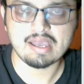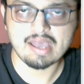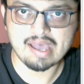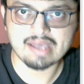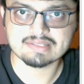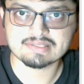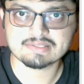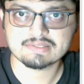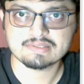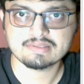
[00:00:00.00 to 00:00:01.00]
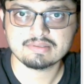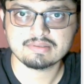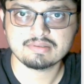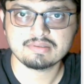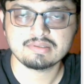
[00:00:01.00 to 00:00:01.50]
as
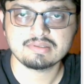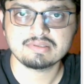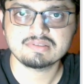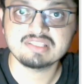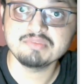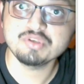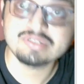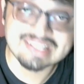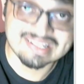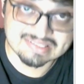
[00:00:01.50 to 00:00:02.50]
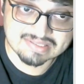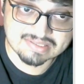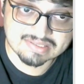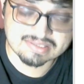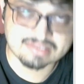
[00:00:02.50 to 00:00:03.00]
semiotics,
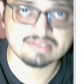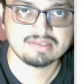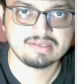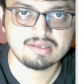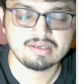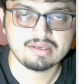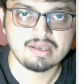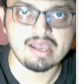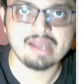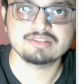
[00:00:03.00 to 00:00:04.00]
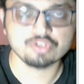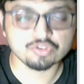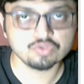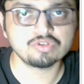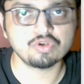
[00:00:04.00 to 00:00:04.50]
and
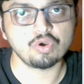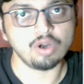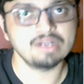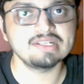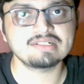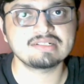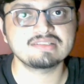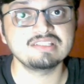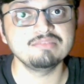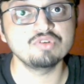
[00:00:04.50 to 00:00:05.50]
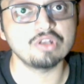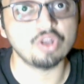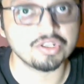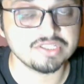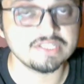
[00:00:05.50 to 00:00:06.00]
Saussure called it
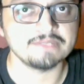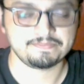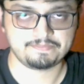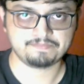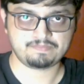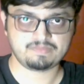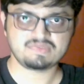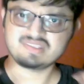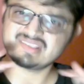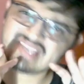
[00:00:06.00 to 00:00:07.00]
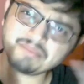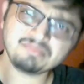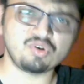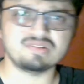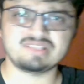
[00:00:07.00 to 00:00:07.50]
semiology.
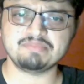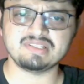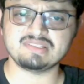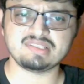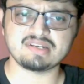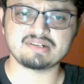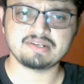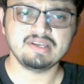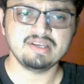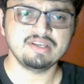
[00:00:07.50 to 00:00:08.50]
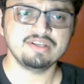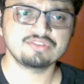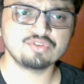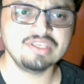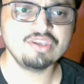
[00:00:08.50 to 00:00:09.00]
Same concept is there.
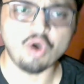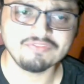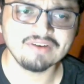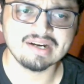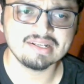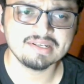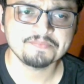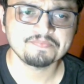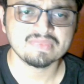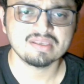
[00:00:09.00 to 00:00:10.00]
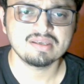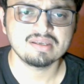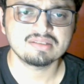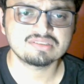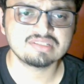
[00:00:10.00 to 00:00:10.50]
So he offered
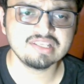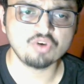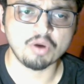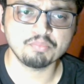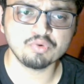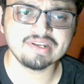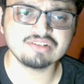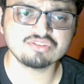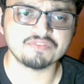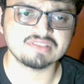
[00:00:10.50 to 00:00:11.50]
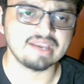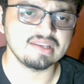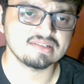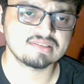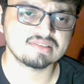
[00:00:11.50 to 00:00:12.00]
three components of science.
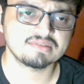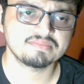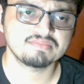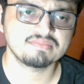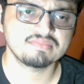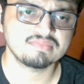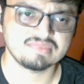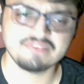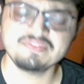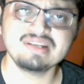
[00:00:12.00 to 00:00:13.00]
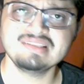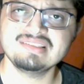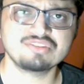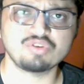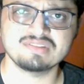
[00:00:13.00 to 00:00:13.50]
Definitely,
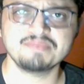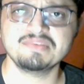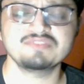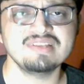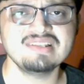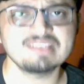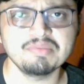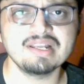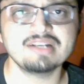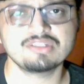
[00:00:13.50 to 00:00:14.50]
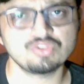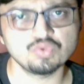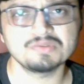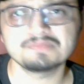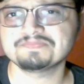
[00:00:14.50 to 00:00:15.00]
this concept is very similar to